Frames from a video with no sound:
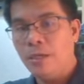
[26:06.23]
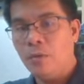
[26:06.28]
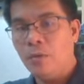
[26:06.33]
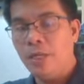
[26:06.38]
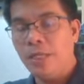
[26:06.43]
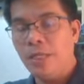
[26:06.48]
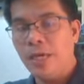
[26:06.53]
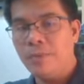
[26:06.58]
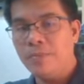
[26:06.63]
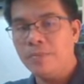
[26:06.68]

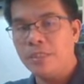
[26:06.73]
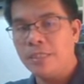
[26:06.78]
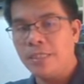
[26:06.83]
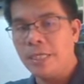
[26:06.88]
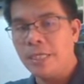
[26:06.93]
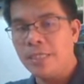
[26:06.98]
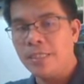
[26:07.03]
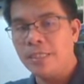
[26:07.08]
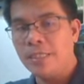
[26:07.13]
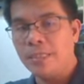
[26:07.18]
What I am
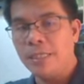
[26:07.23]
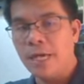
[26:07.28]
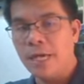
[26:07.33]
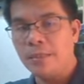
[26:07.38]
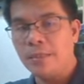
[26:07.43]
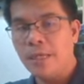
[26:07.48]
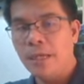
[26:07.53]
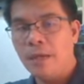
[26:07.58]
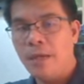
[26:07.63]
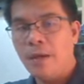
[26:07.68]
saying is
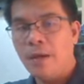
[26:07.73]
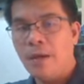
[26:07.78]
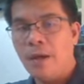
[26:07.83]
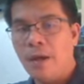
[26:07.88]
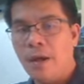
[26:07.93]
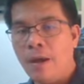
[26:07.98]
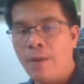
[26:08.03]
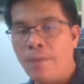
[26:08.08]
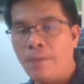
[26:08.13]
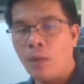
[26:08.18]
that
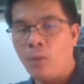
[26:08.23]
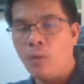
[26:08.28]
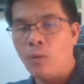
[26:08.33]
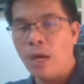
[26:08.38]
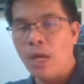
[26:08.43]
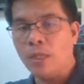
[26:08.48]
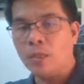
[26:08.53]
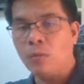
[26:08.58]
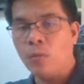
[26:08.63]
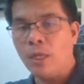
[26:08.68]
at
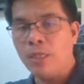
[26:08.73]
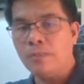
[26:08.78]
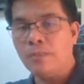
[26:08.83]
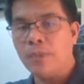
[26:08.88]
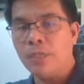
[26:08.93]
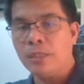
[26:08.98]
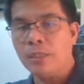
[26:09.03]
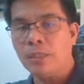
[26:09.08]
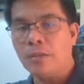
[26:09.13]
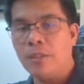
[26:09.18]
what
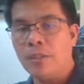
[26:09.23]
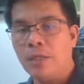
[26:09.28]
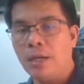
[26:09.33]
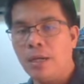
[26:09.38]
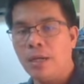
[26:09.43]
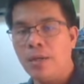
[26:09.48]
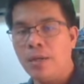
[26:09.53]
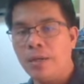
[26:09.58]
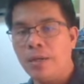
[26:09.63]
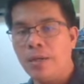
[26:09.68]

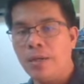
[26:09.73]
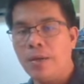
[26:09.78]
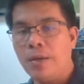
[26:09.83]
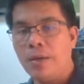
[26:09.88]
particular